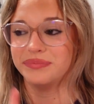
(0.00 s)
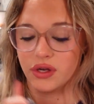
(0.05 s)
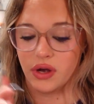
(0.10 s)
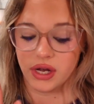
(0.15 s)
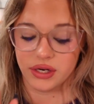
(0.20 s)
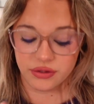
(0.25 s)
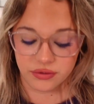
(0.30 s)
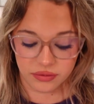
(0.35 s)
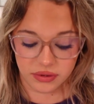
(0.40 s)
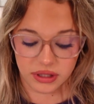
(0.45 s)
So
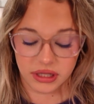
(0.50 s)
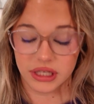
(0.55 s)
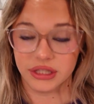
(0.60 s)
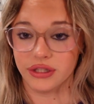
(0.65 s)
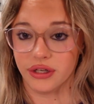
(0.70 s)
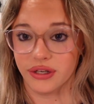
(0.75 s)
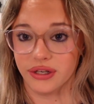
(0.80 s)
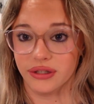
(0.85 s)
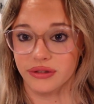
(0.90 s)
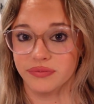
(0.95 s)
I do want to let
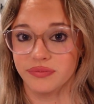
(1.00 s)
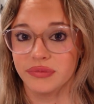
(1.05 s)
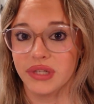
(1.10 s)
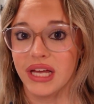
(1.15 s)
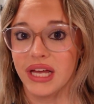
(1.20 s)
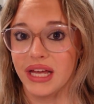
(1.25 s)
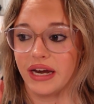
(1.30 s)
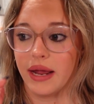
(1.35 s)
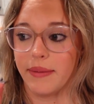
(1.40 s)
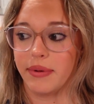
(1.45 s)
y'all know
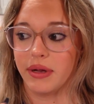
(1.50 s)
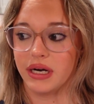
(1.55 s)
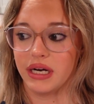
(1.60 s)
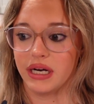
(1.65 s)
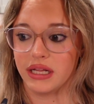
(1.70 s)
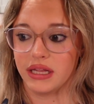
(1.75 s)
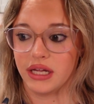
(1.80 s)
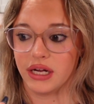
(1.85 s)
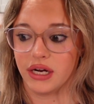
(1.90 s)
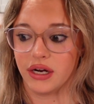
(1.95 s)
that I put it
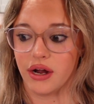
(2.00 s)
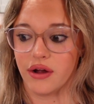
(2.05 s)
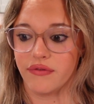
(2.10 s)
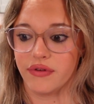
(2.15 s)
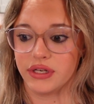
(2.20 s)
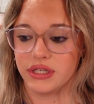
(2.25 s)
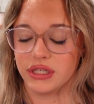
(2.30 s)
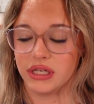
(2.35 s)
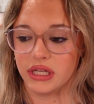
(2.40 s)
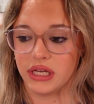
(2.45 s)
in there
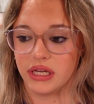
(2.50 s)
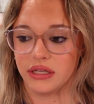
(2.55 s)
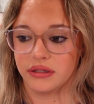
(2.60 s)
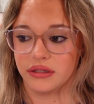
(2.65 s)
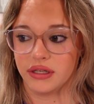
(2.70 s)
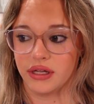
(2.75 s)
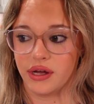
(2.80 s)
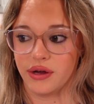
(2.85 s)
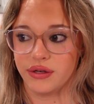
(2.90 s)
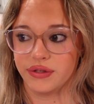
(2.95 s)
originally.
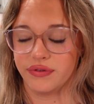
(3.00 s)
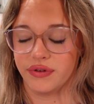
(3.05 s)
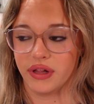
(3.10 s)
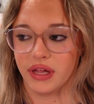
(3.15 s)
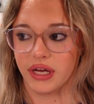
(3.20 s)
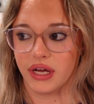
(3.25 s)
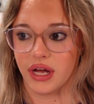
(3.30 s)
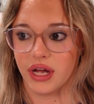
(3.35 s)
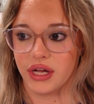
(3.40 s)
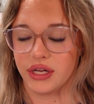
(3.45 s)
It was for
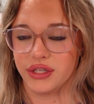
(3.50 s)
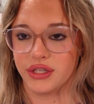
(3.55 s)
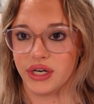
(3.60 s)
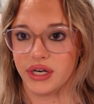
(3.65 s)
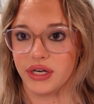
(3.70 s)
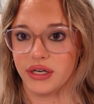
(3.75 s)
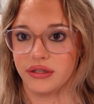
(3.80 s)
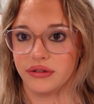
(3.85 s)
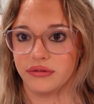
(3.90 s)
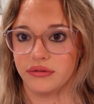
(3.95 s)
like
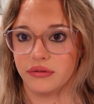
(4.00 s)
1